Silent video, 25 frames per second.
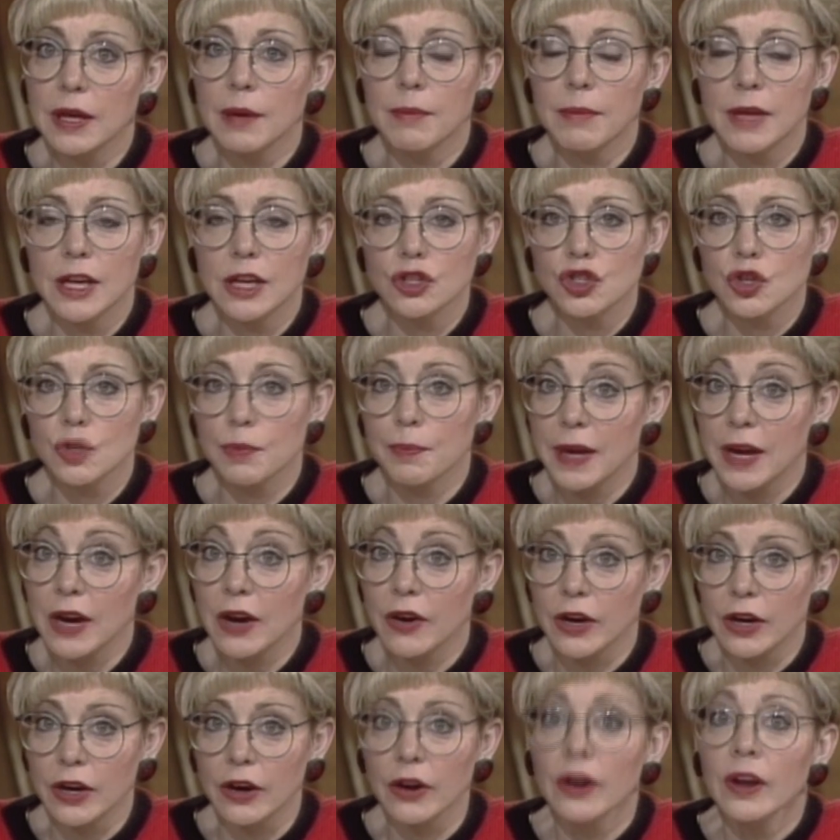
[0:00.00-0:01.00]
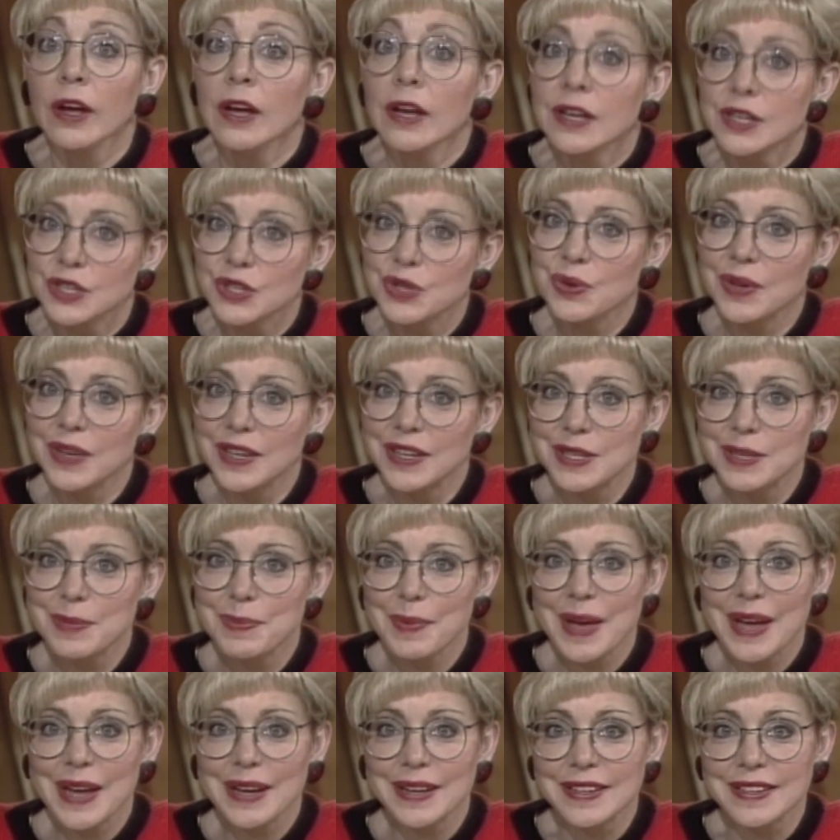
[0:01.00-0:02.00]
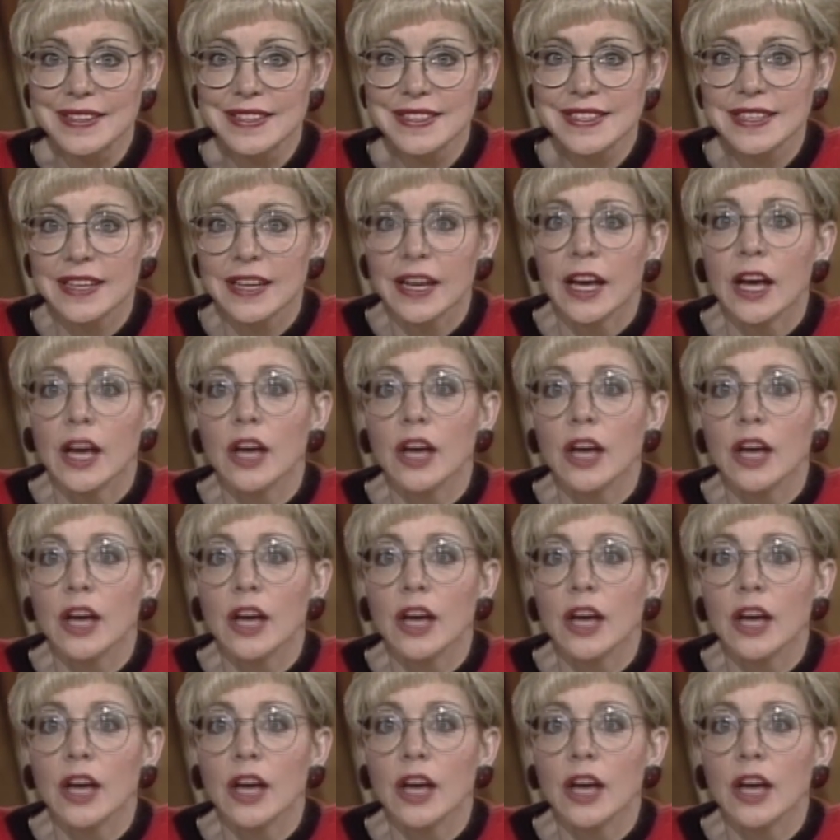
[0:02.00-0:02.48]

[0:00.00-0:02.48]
a major barrier to independence.